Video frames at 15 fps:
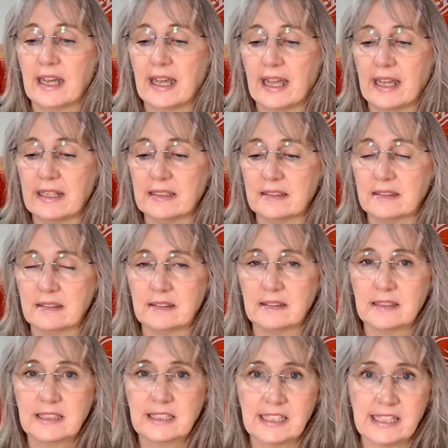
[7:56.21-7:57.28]

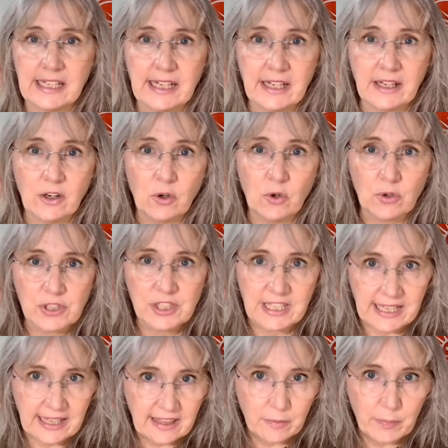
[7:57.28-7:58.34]
and seer or
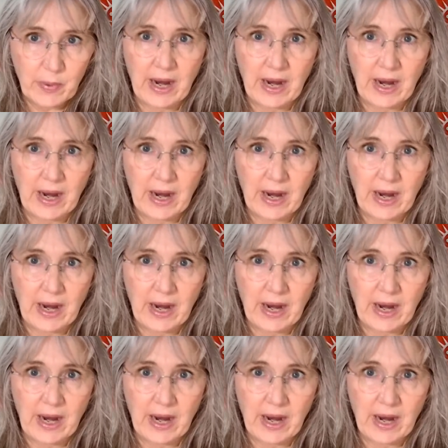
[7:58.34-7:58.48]
Sith